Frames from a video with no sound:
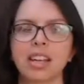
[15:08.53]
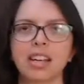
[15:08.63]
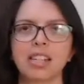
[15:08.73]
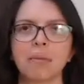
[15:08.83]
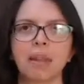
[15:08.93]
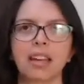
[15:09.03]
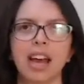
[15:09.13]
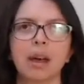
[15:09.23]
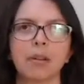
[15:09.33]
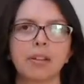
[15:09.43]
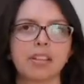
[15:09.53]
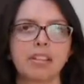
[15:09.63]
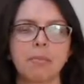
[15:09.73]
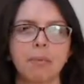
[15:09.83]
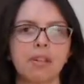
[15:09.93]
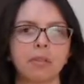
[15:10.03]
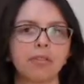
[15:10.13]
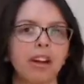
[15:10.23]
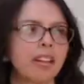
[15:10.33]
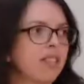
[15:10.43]
something happens maybe to a
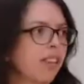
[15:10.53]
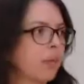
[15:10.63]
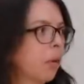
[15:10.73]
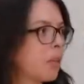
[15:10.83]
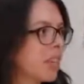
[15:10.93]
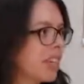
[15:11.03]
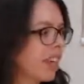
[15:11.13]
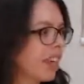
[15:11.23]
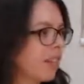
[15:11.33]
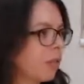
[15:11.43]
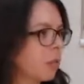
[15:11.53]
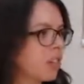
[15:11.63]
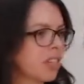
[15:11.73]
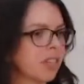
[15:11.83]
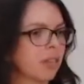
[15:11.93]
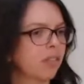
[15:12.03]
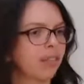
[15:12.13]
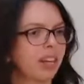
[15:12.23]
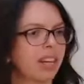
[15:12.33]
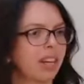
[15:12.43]
friend that's very positive, or we're just sort of
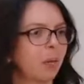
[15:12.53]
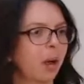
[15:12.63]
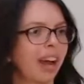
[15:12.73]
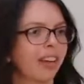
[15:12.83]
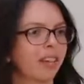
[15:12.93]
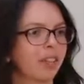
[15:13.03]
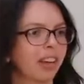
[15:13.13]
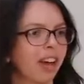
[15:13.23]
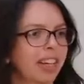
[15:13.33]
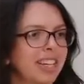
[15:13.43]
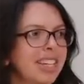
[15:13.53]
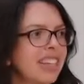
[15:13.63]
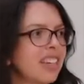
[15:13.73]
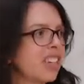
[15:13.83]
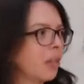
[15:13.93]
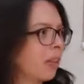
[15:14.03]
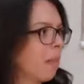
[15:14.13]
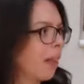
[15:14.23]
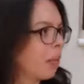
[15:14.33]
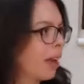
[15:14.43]
really aware of a kind of synergy or
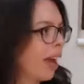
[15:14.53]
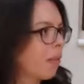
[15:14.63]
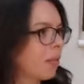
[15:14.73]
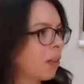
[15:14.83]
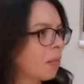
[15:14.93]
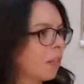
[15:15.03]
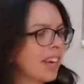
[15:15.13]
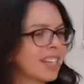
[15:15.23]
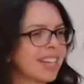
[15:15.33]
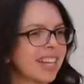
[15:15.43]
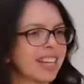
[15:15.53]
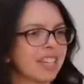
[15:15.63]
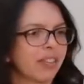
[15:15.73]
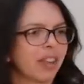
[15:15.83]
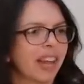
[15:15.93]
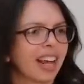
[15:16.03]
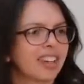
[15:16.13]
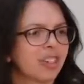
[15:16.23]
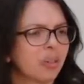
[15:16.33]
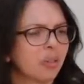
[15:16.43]
something that we have with them, where there's a sense of
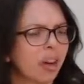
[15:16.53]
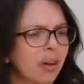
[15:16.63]
connection or